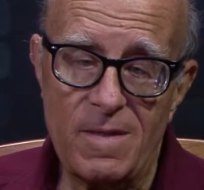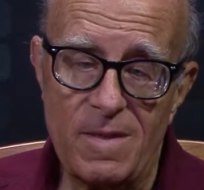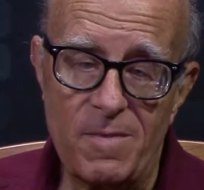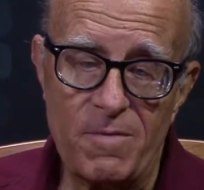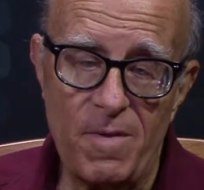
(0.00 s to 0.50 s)

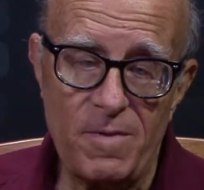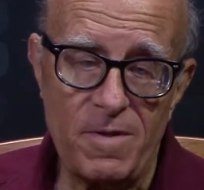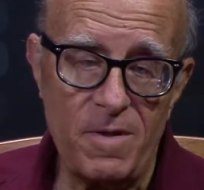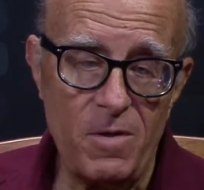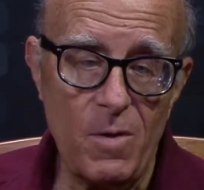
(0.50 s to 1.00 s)
subscription
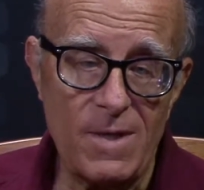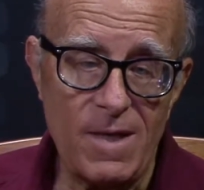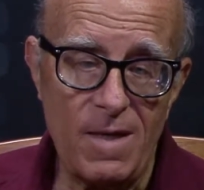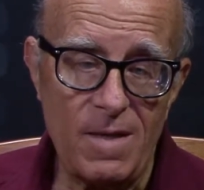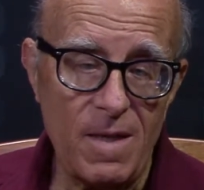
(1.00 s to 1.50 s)
to
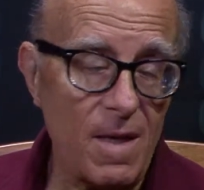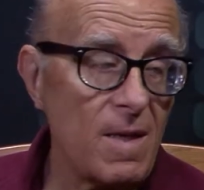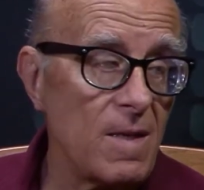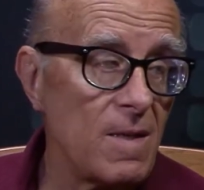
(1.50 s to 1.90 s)
USA Today.